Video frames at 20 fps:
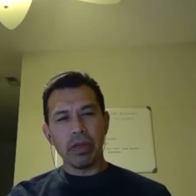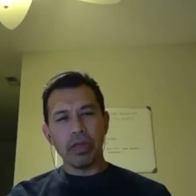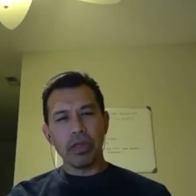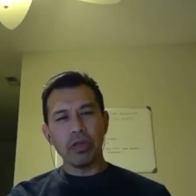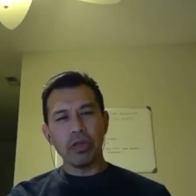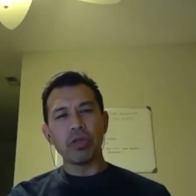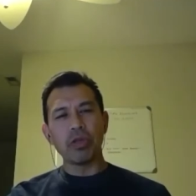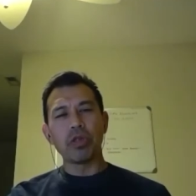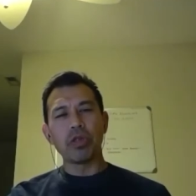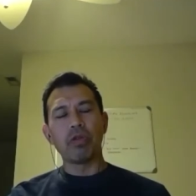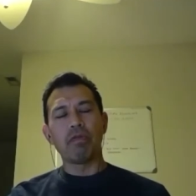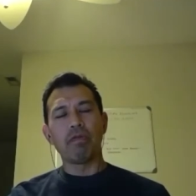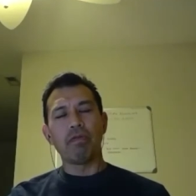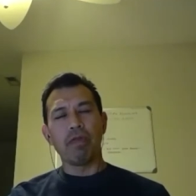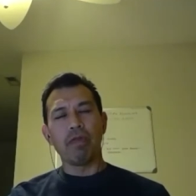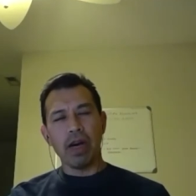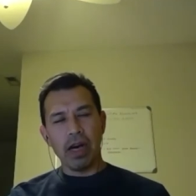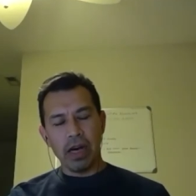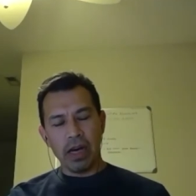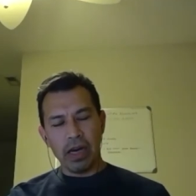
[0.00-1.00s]
You
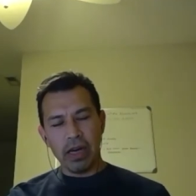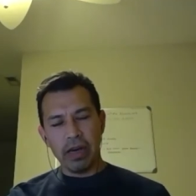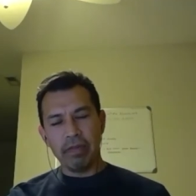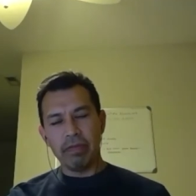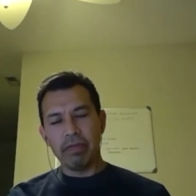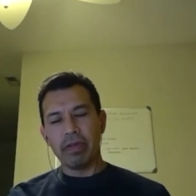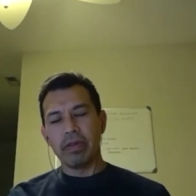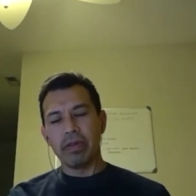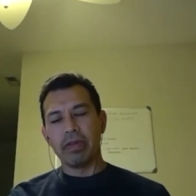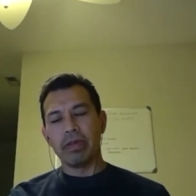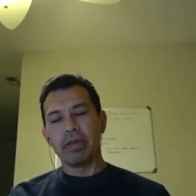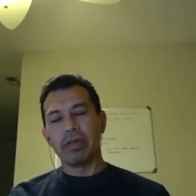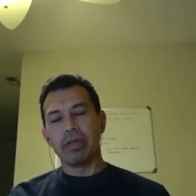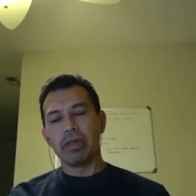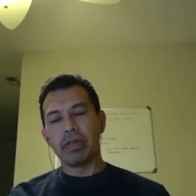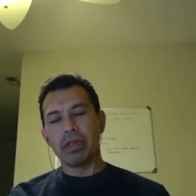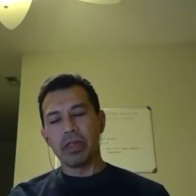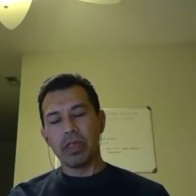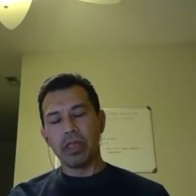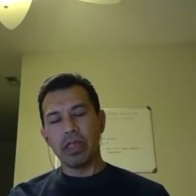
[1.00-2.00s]
survived
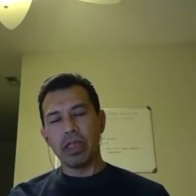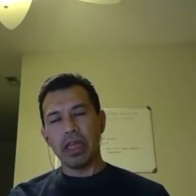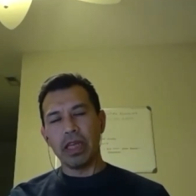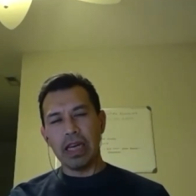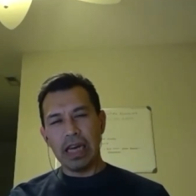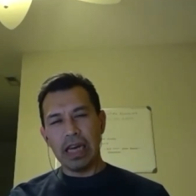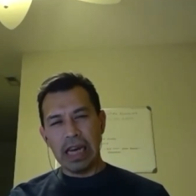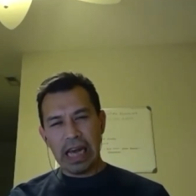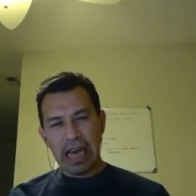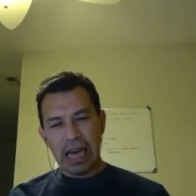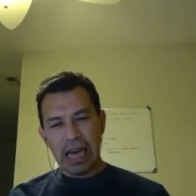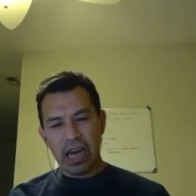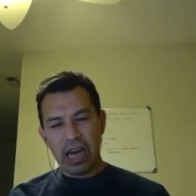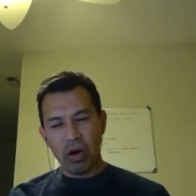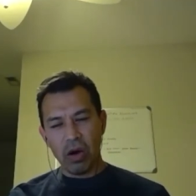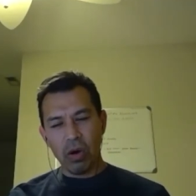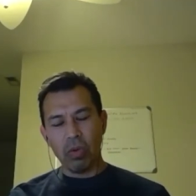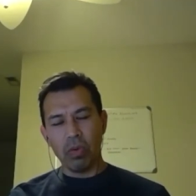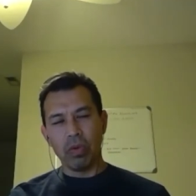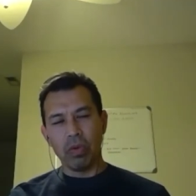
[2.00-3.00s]
so that
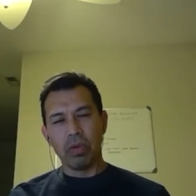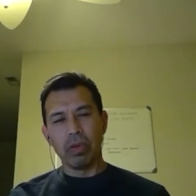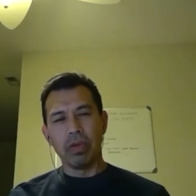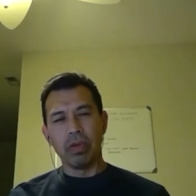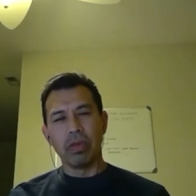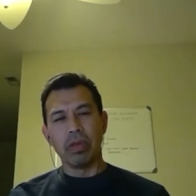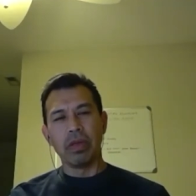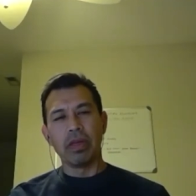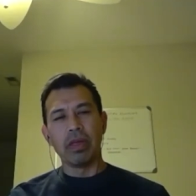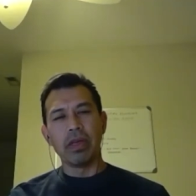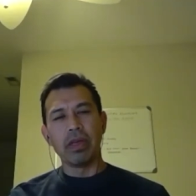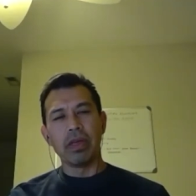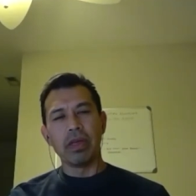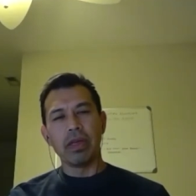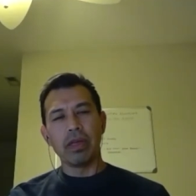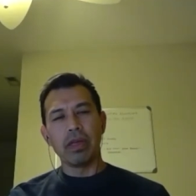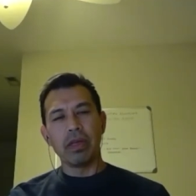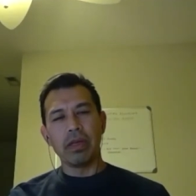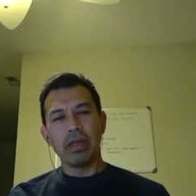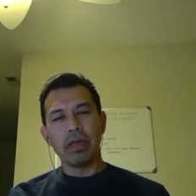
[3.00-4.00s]
now
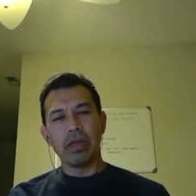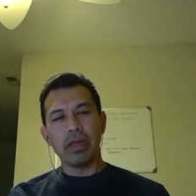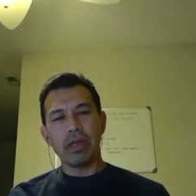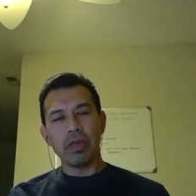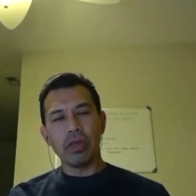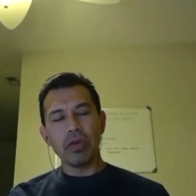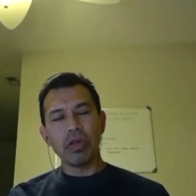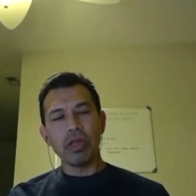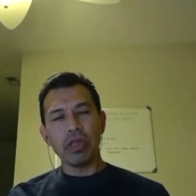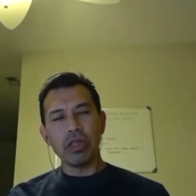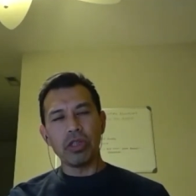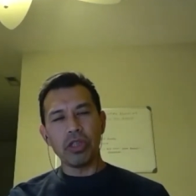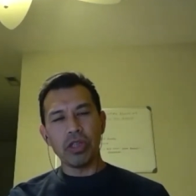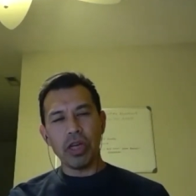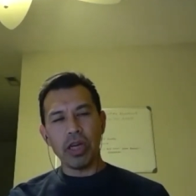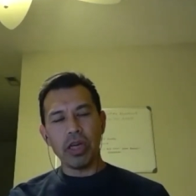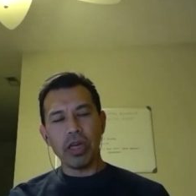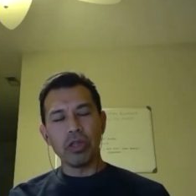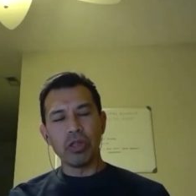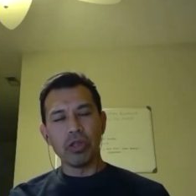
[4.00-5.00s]
you can
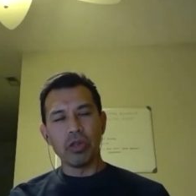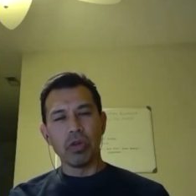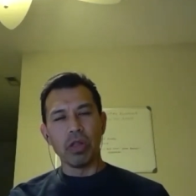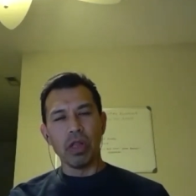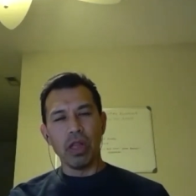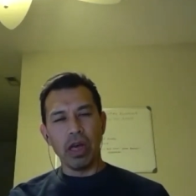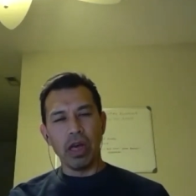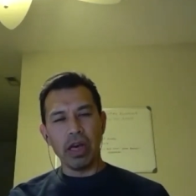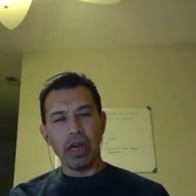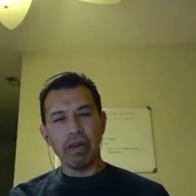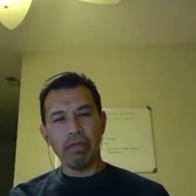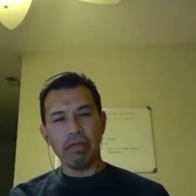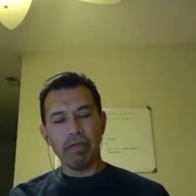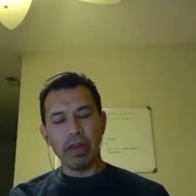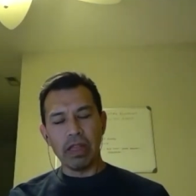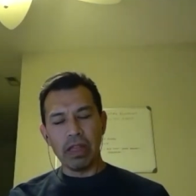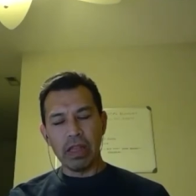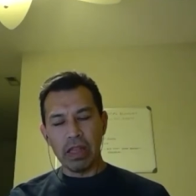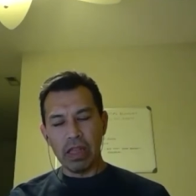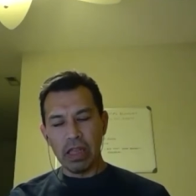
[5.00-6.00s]
change your life
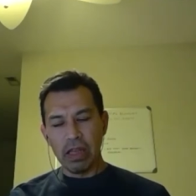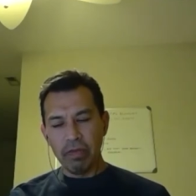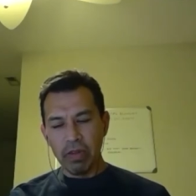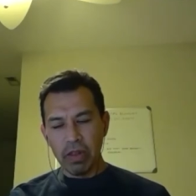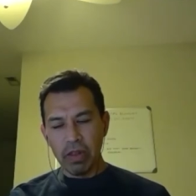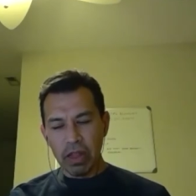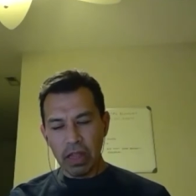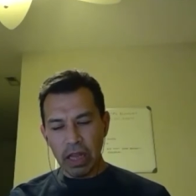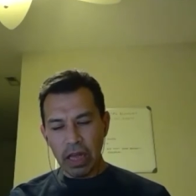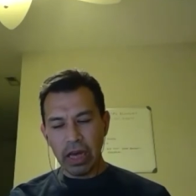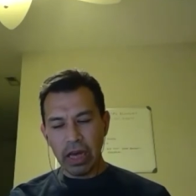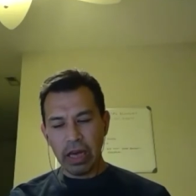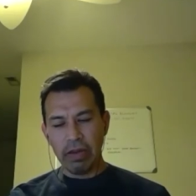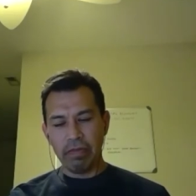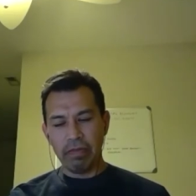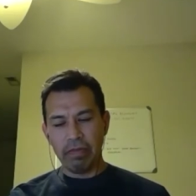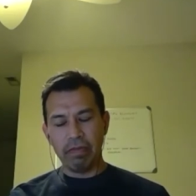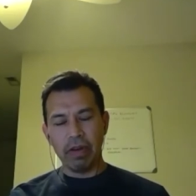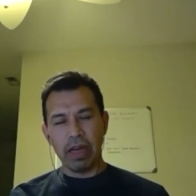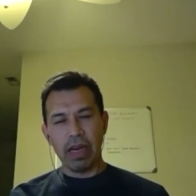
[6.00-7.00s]
and live a
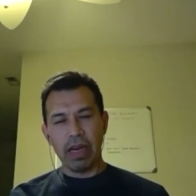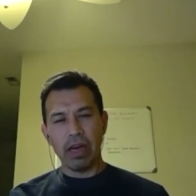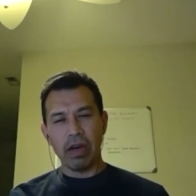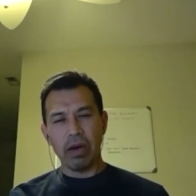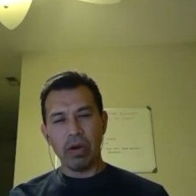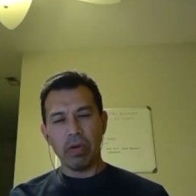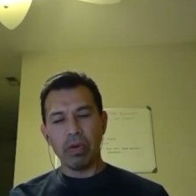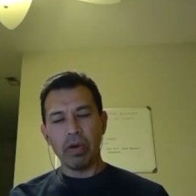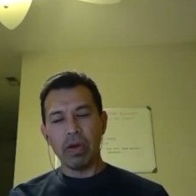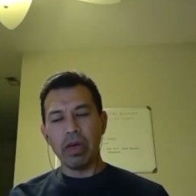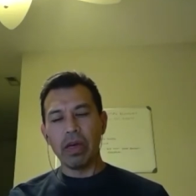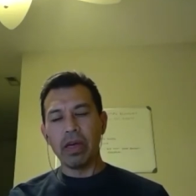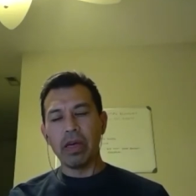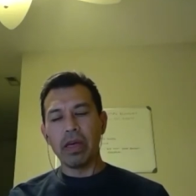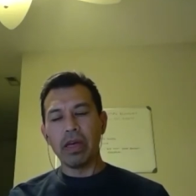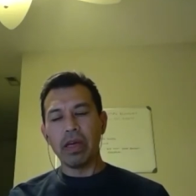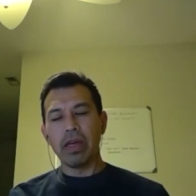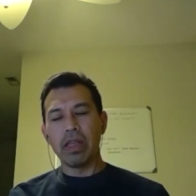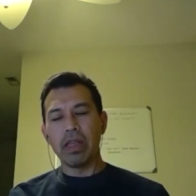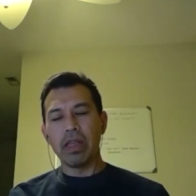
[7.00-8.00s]
life now
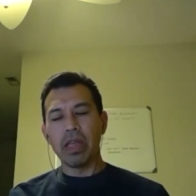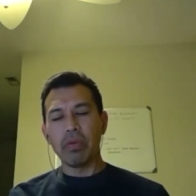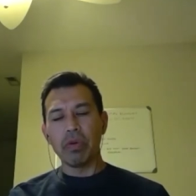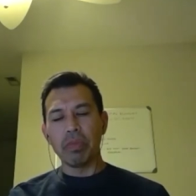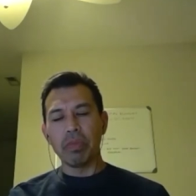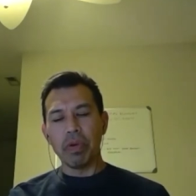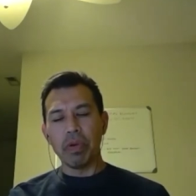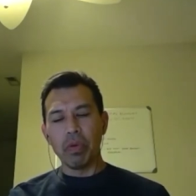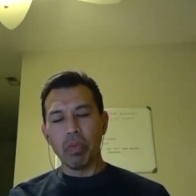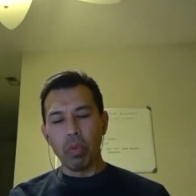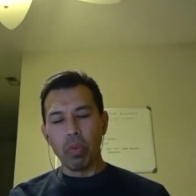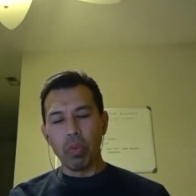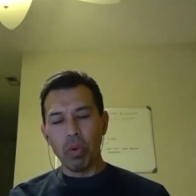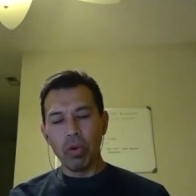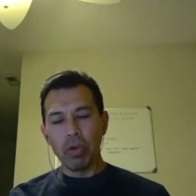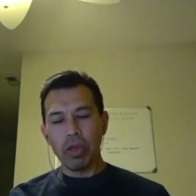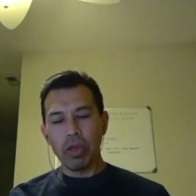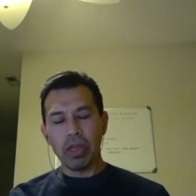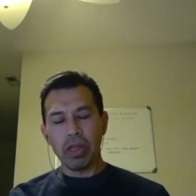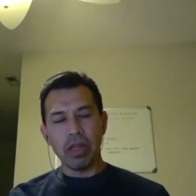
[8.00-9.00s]
that will be
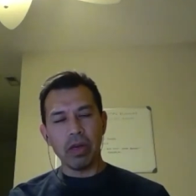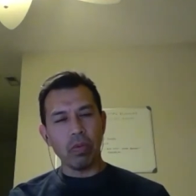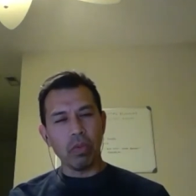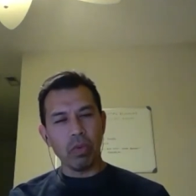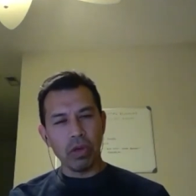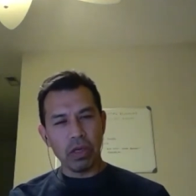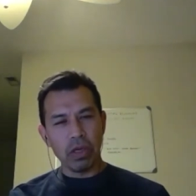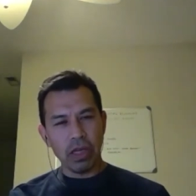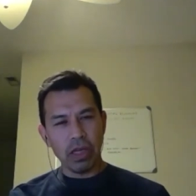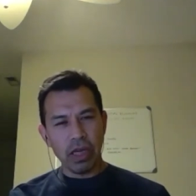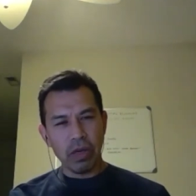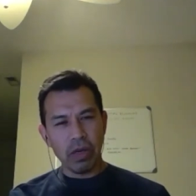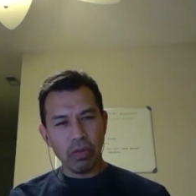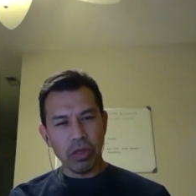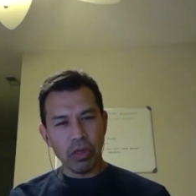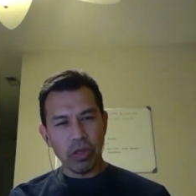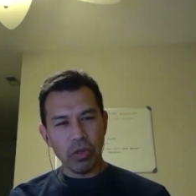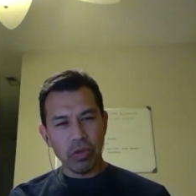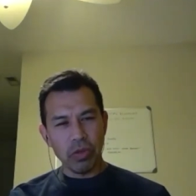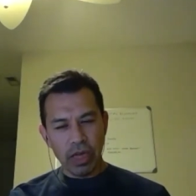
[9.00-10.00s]
worthy, that one day when
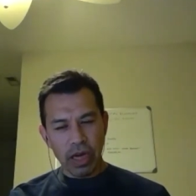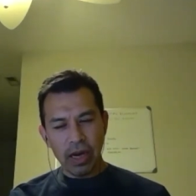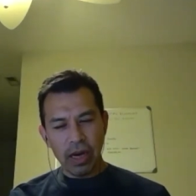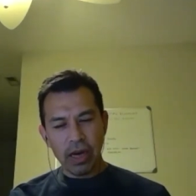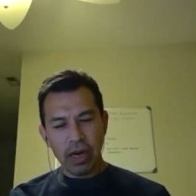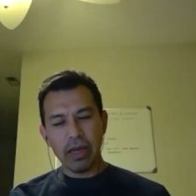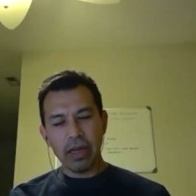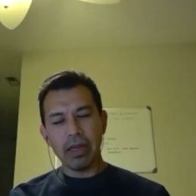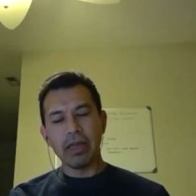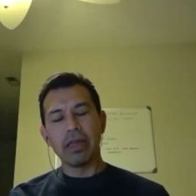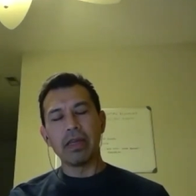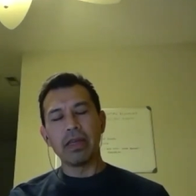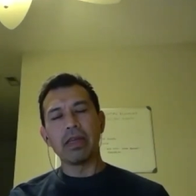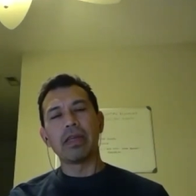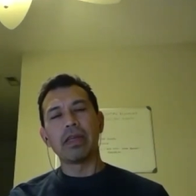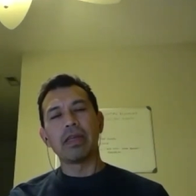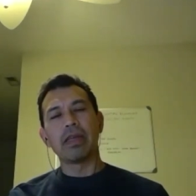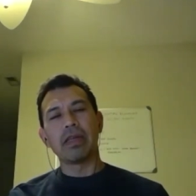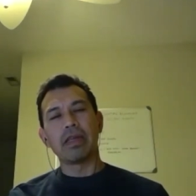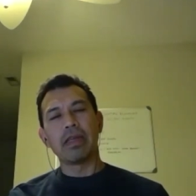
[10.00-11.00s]
you die,
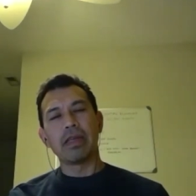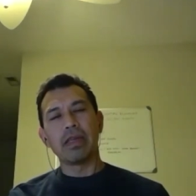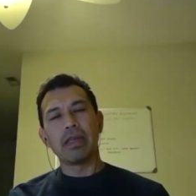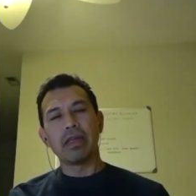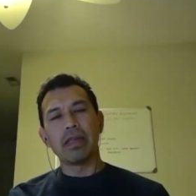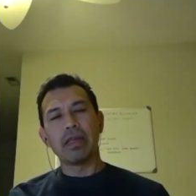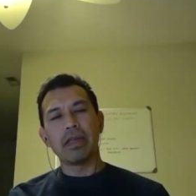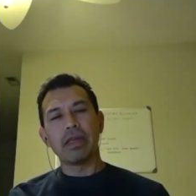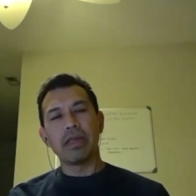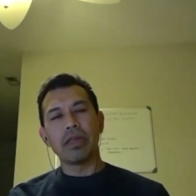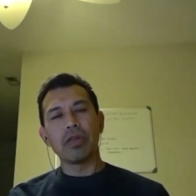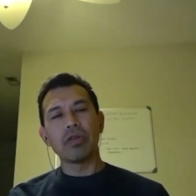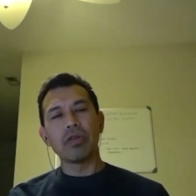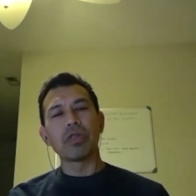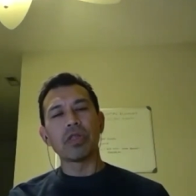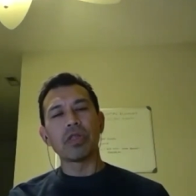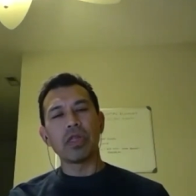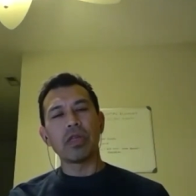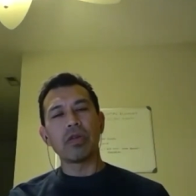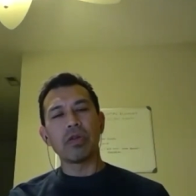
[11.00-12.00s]
you'll
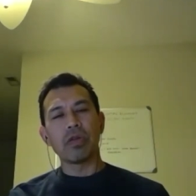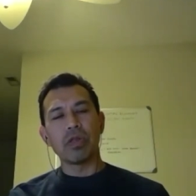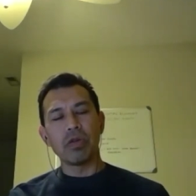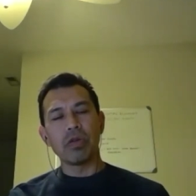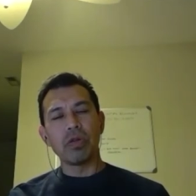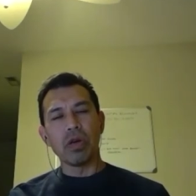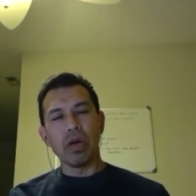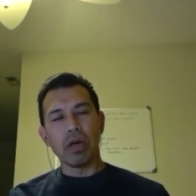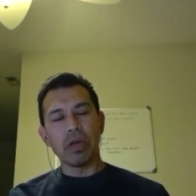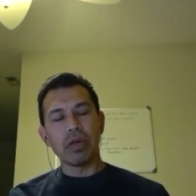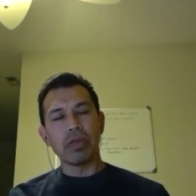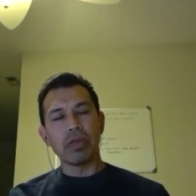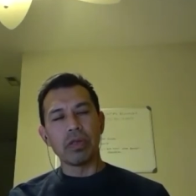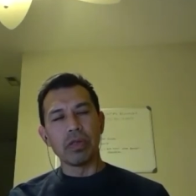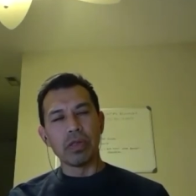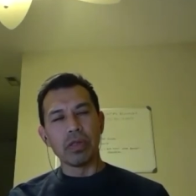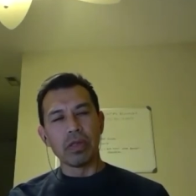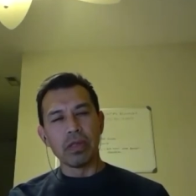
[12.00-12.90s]
see your two daughters."